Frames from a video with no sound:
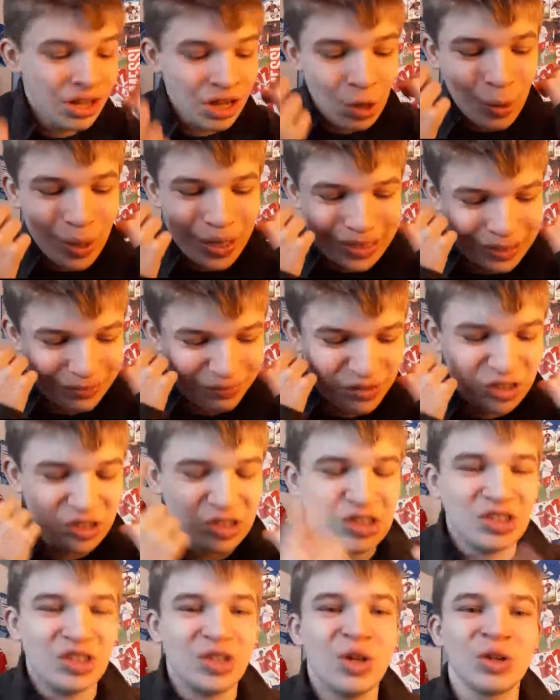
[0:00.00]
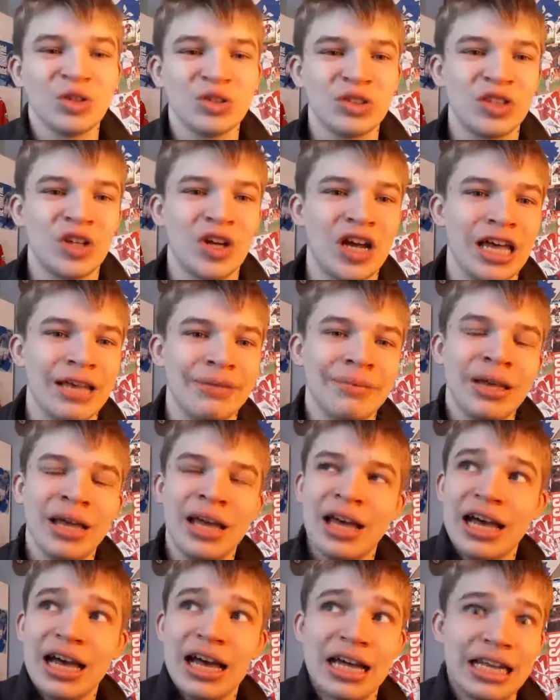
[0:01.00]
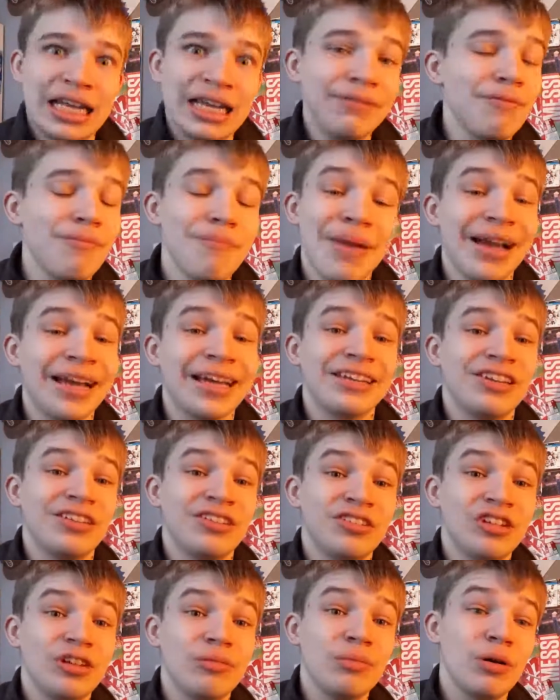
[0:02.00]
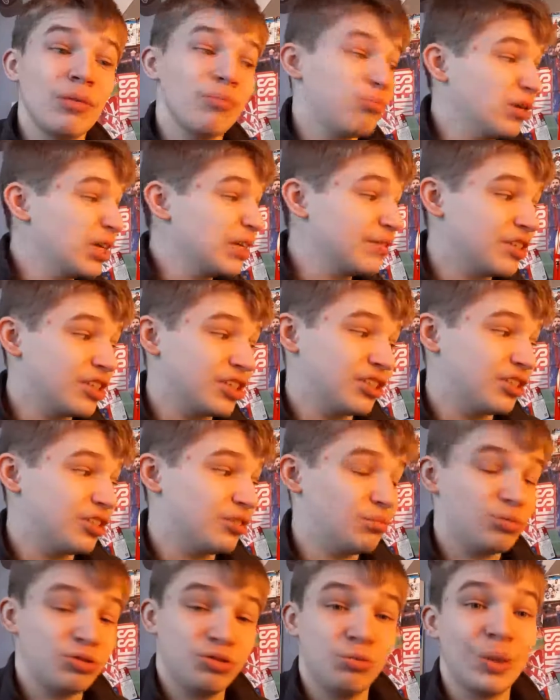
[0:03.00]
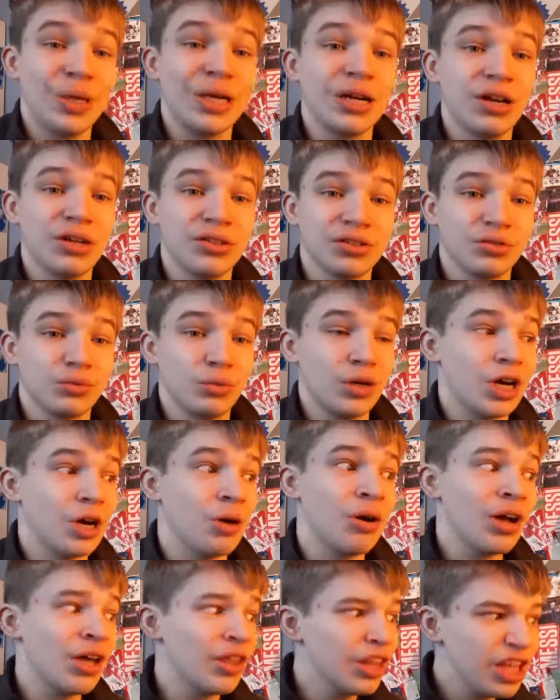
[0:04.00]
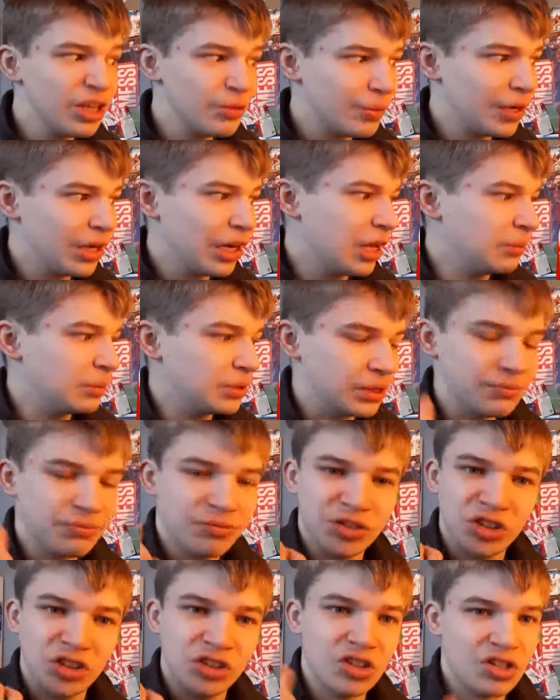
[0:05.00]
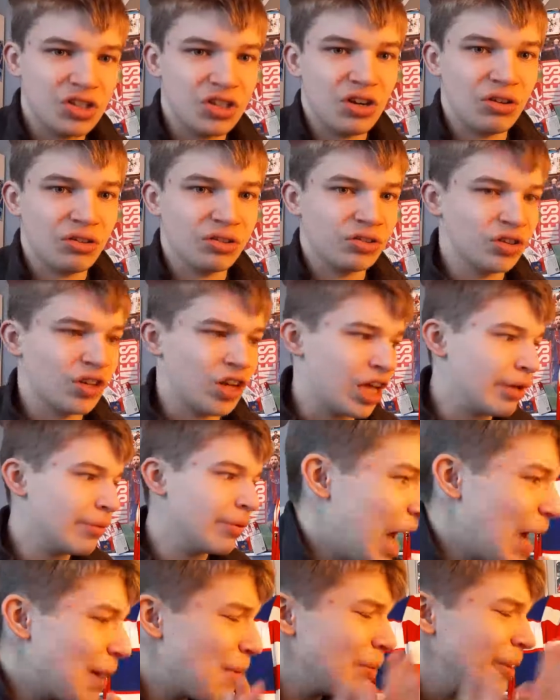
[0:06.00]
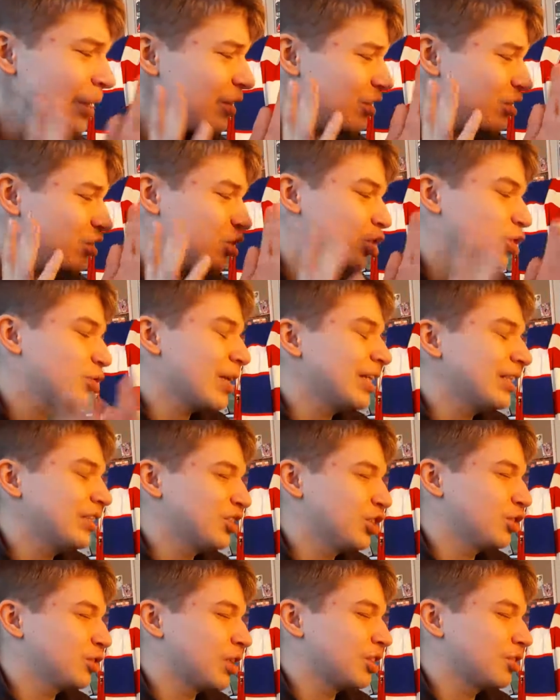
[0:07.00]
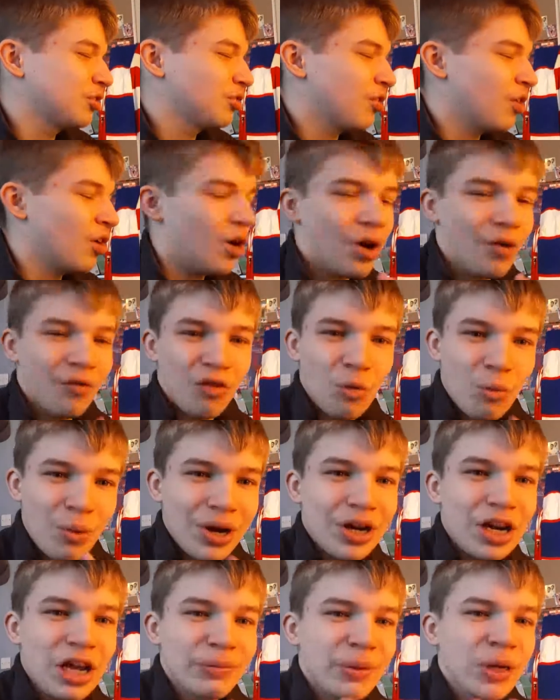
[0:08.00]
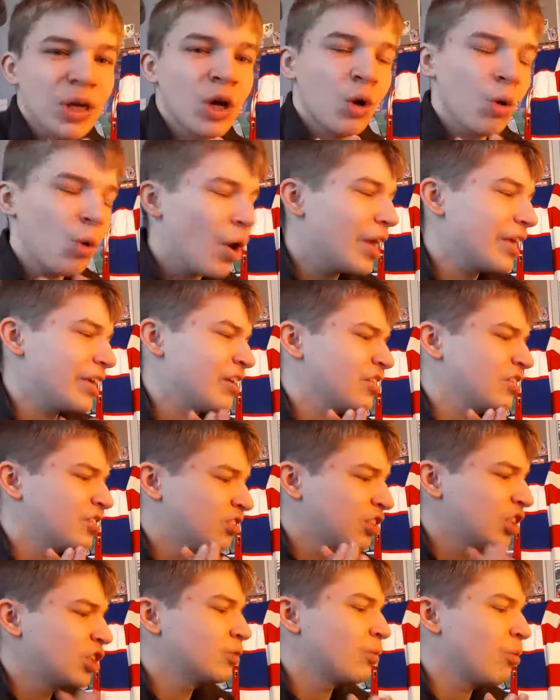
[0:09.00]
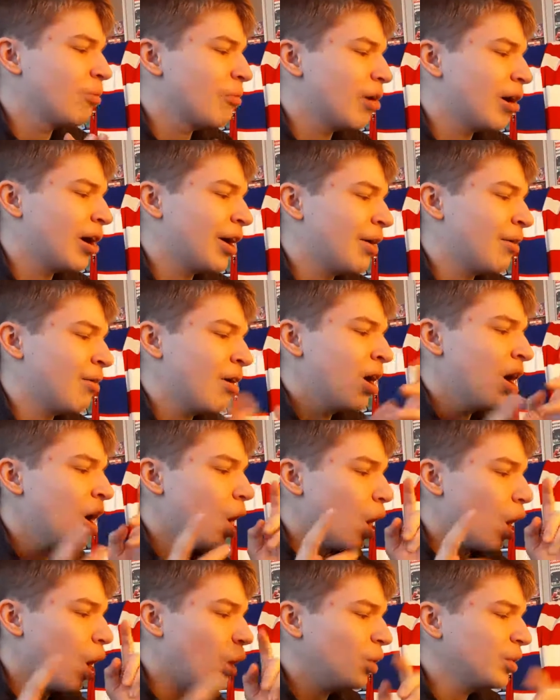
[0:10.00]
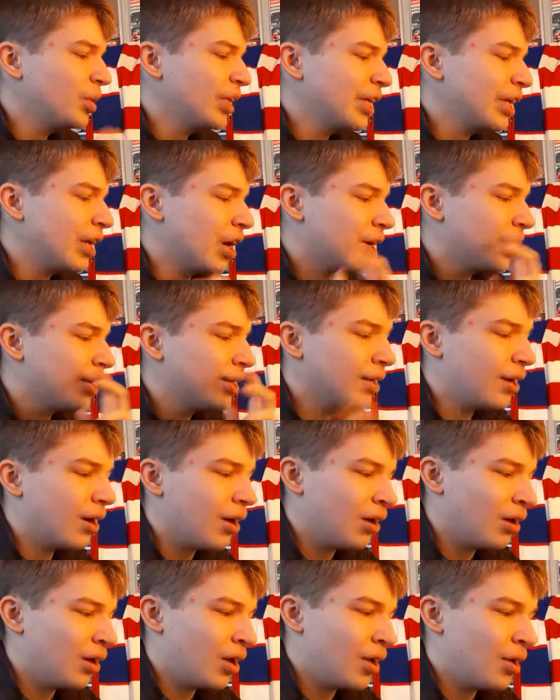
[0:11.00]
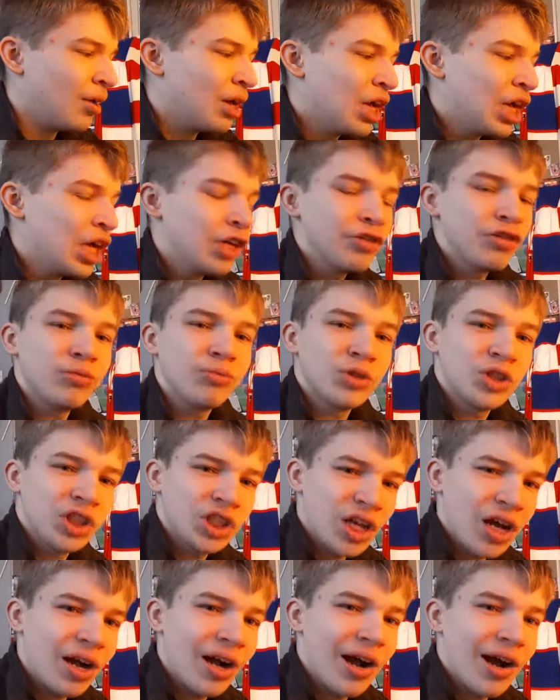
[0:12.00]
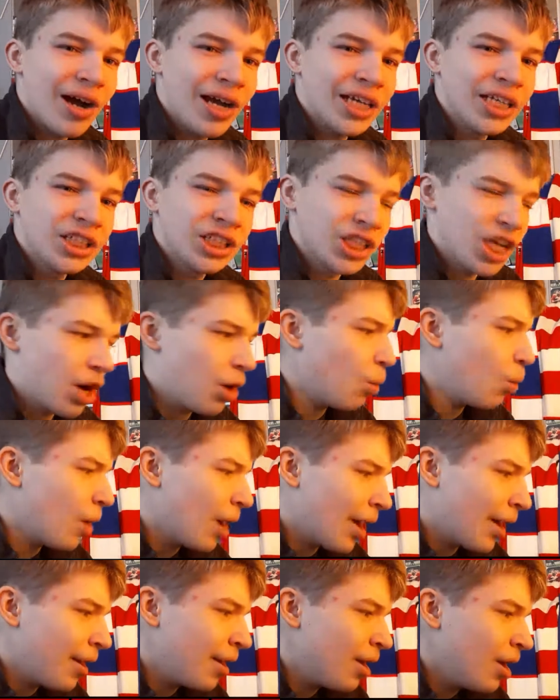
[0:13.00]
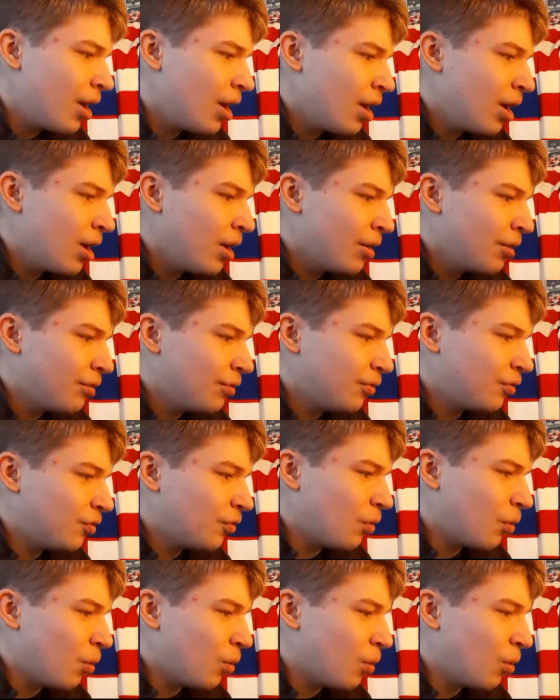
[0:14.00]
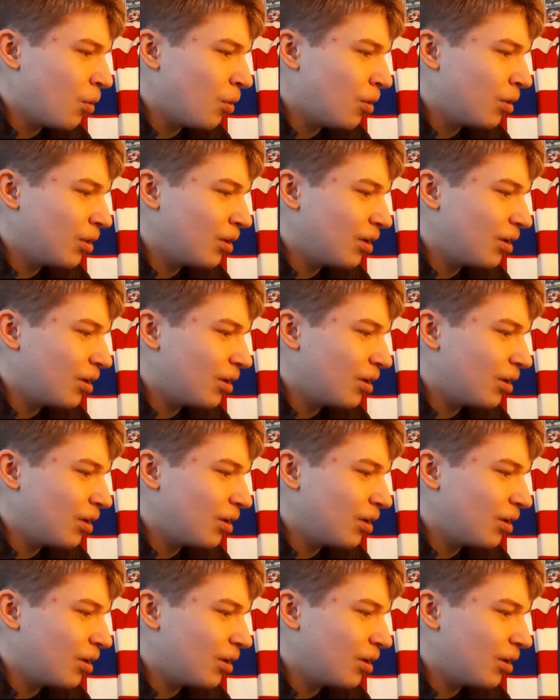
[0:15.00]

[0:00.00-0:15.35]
went on for such a long time, and even back in the summer and previous windows as well. He's been linked with them for such a long time. And probably the strangest transfer of the window by quite a considerable mile. Odi Ighalo from Shanghai Shenhua for